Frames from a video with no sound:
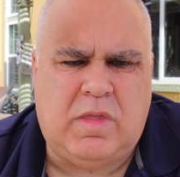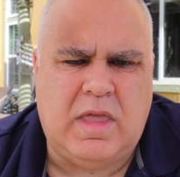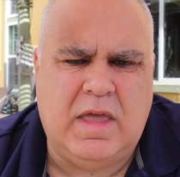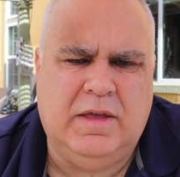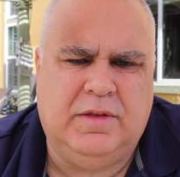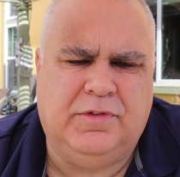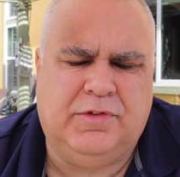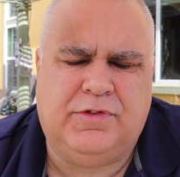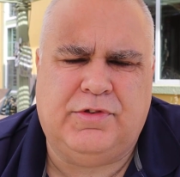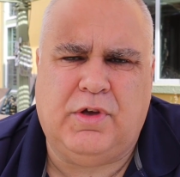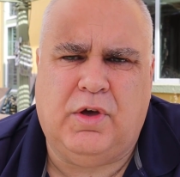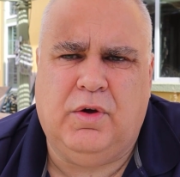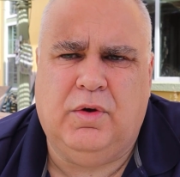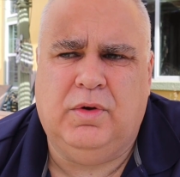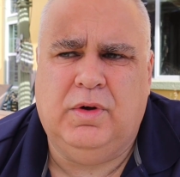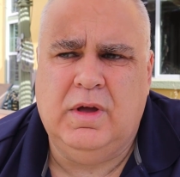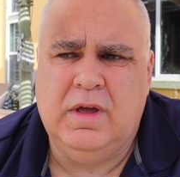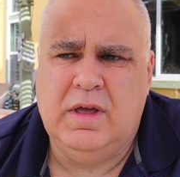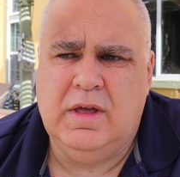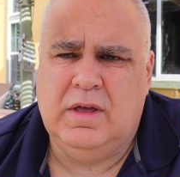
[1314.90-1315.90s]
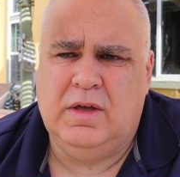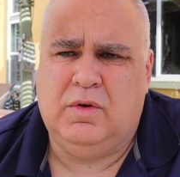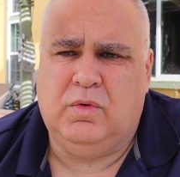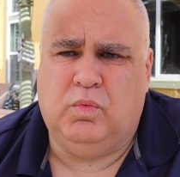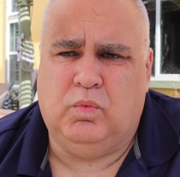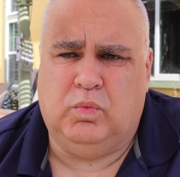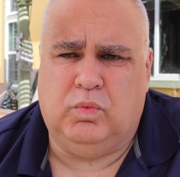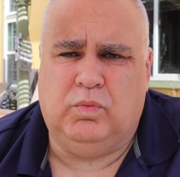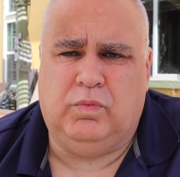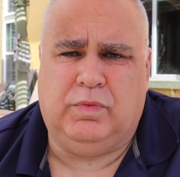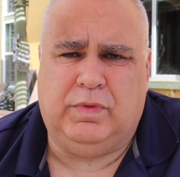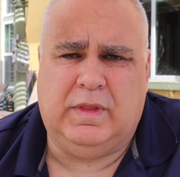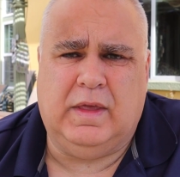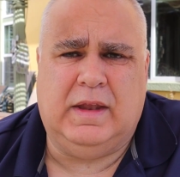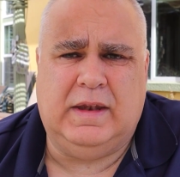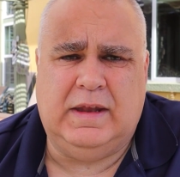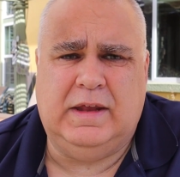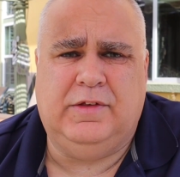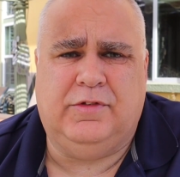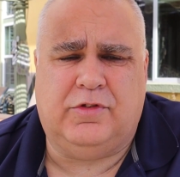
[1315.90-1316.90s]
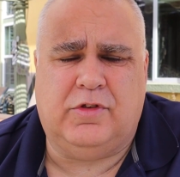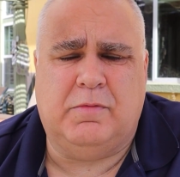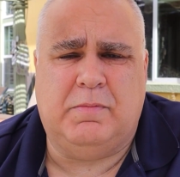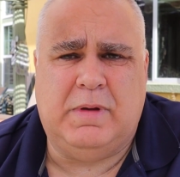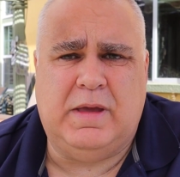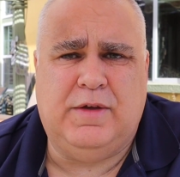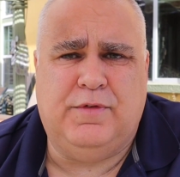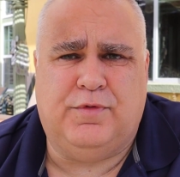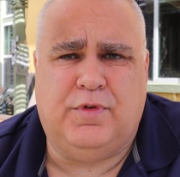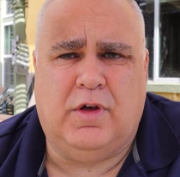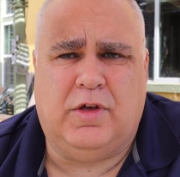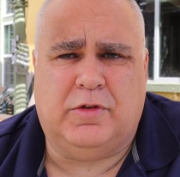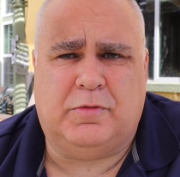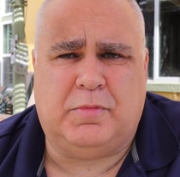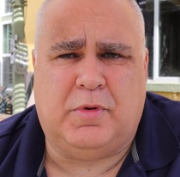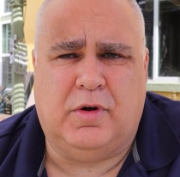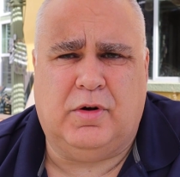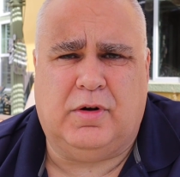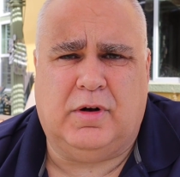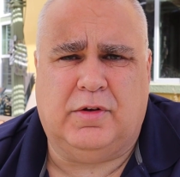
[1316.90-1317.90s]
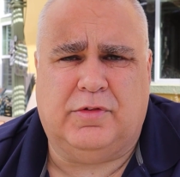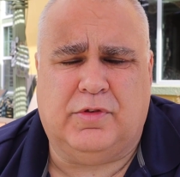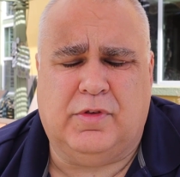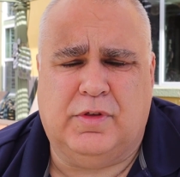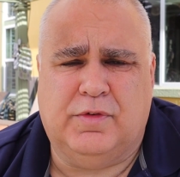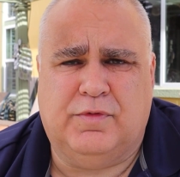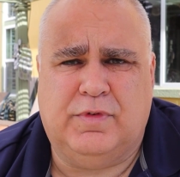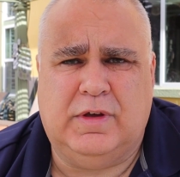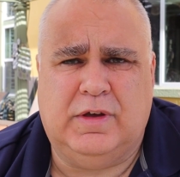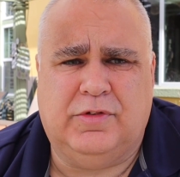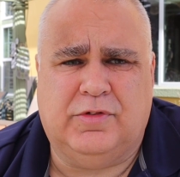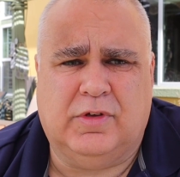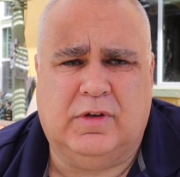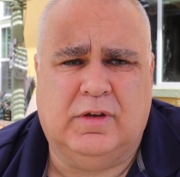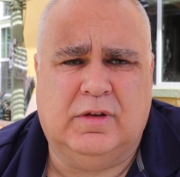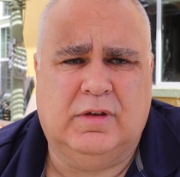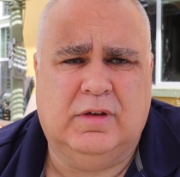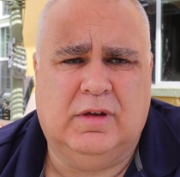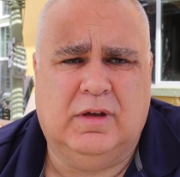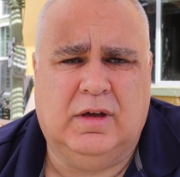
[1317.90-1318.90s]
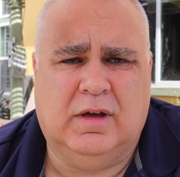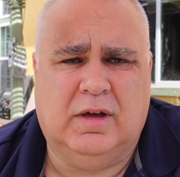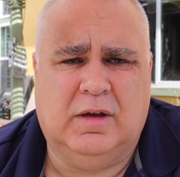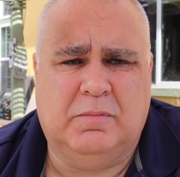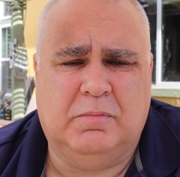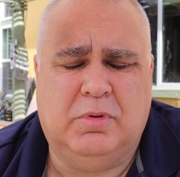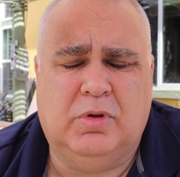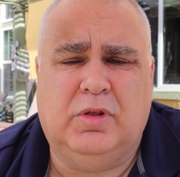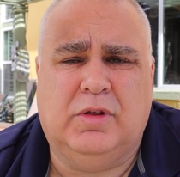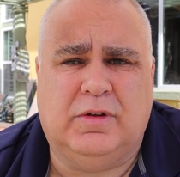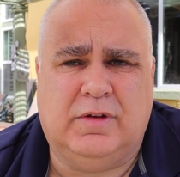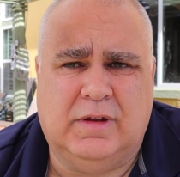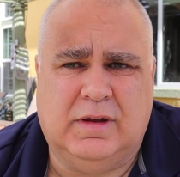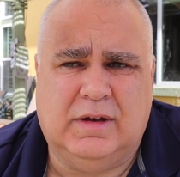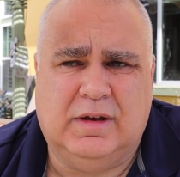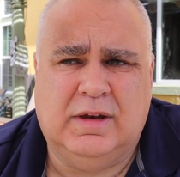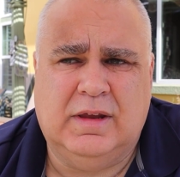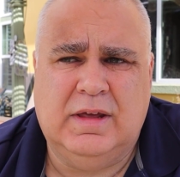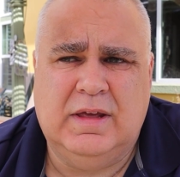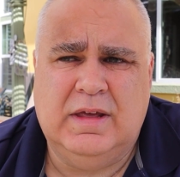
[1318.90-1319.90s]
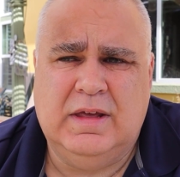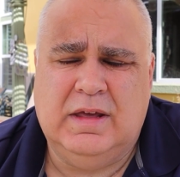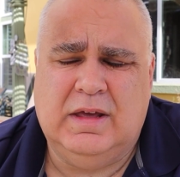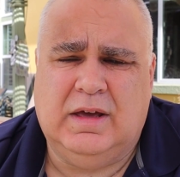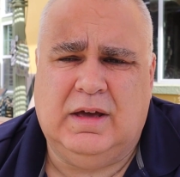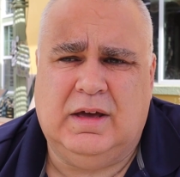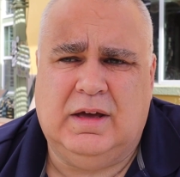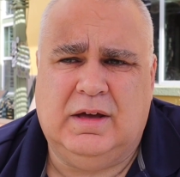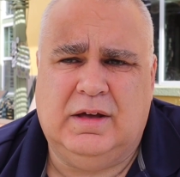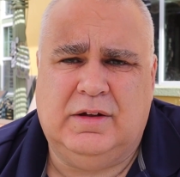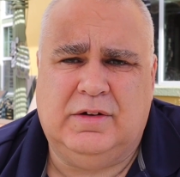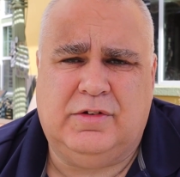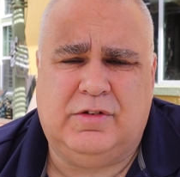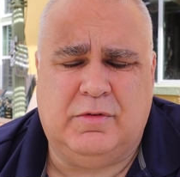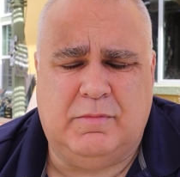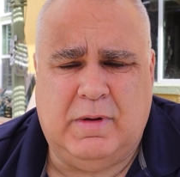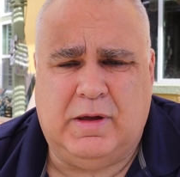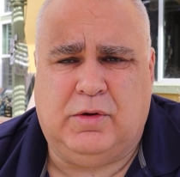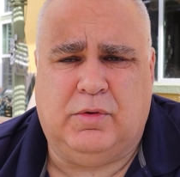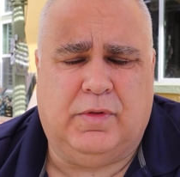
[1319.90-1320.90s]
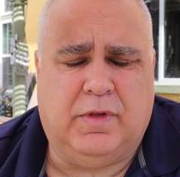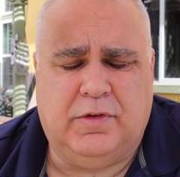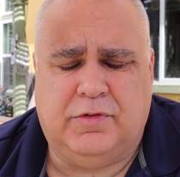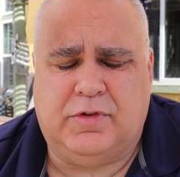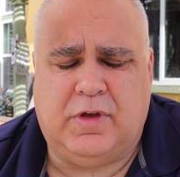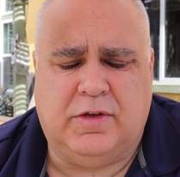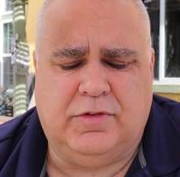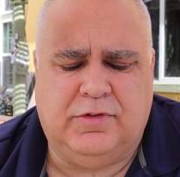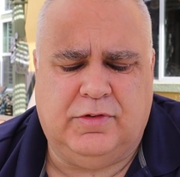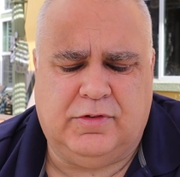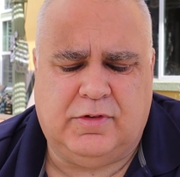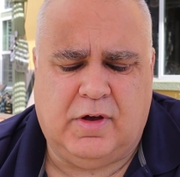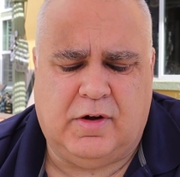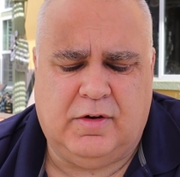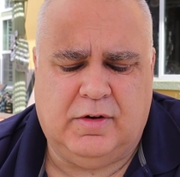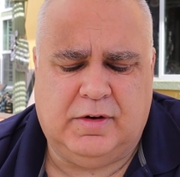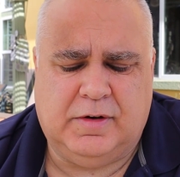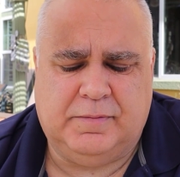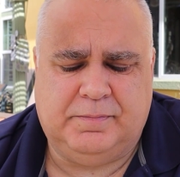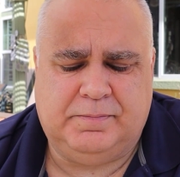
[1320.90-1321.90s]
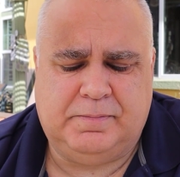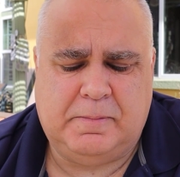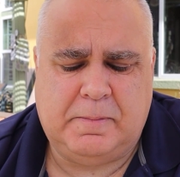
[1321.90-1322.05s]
and so there needs to be fast progress on the visa bulletin to make all those cases current.